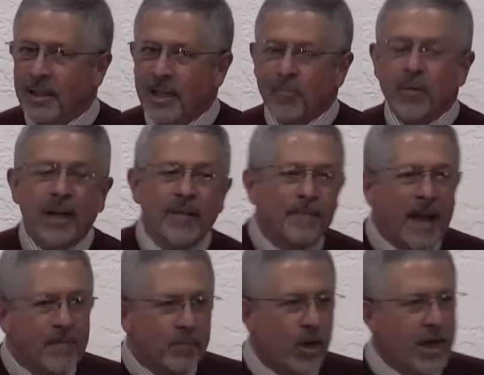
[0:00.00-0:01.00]
But I
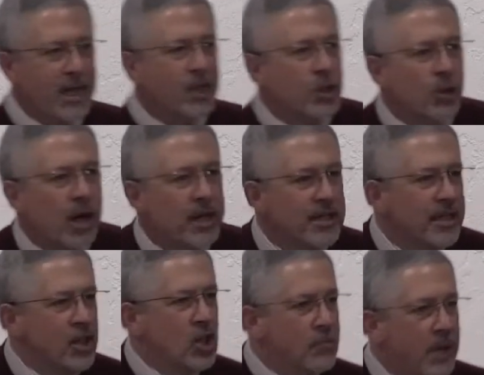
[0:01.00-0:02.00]
bring it to our
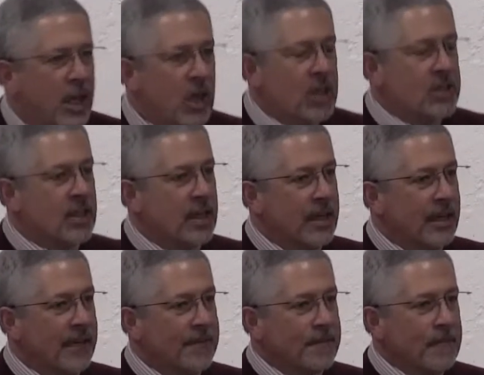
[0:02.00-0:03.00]
attention because
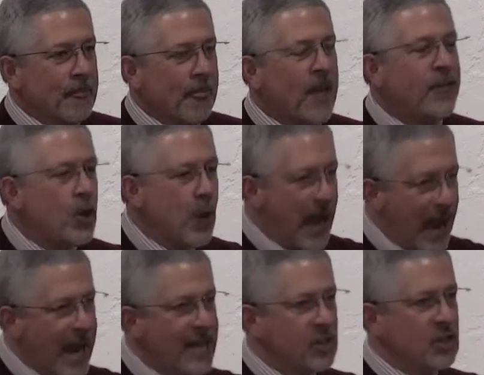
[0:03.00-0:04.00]
if you
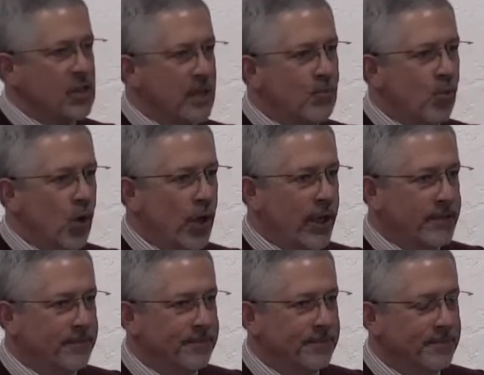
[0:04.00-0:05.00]
ask someone
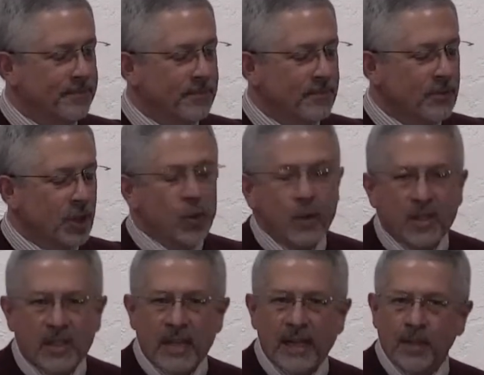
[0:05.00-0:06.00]
who
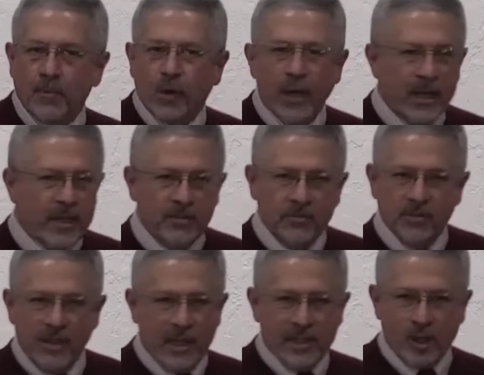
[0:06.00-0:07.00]
is celebrating
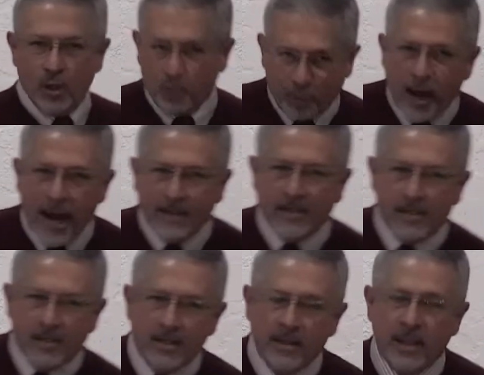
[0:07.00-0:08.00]
this, who's
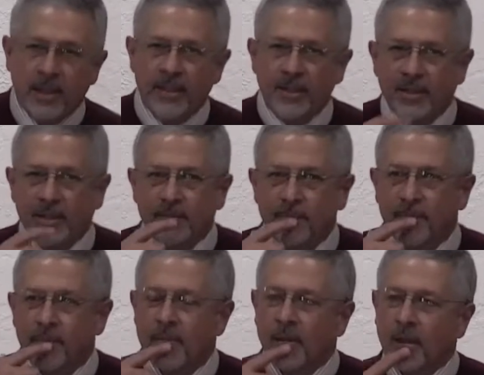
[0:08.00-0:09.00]
practicing this,
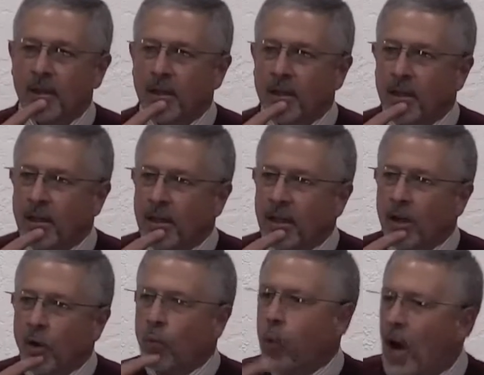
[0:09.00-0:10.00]

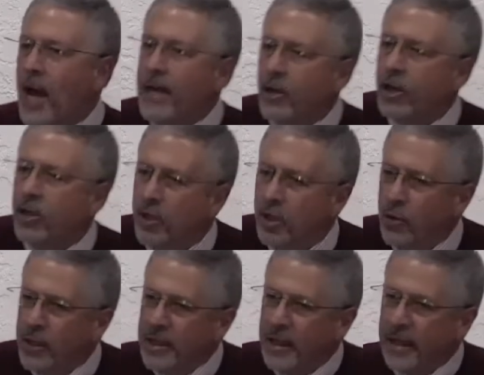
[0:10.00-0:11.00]
why are you
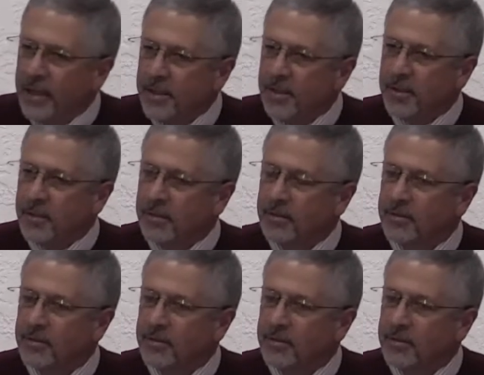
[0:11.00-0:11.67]
doing this?